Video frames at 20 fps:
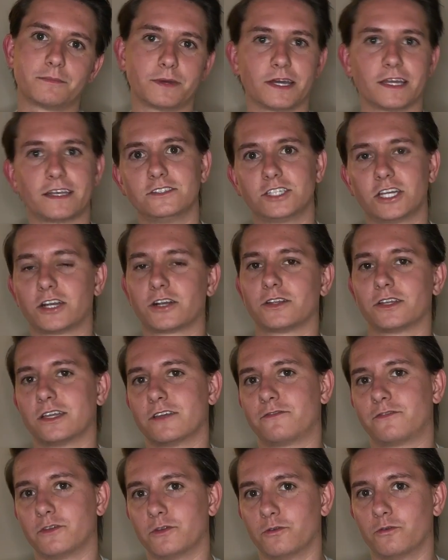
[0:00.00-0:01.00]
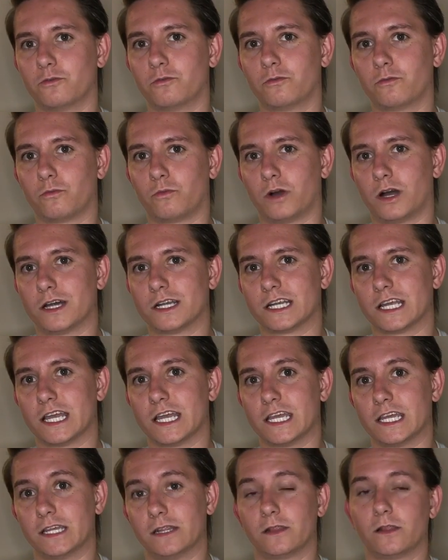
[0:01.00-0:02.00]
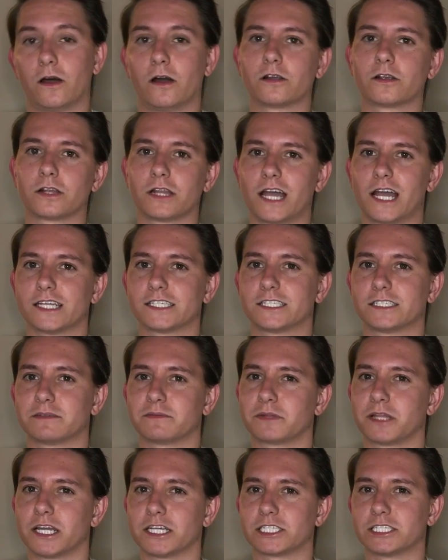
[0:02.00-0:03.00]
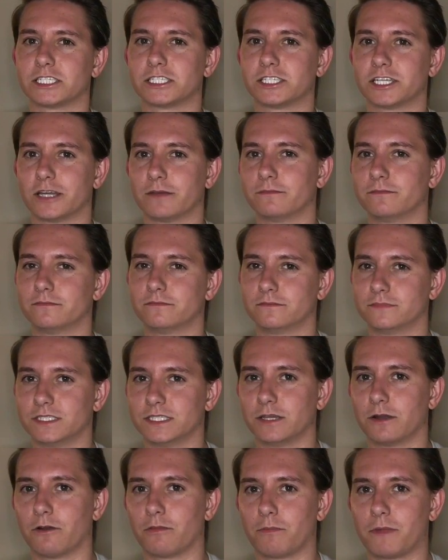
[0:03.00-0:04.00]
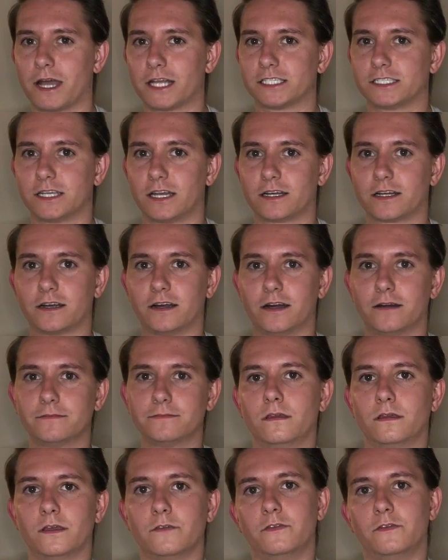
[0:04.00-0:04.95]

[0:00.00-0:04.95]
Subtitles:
but generally if you want a longer lasting relationship, you go with Match.com.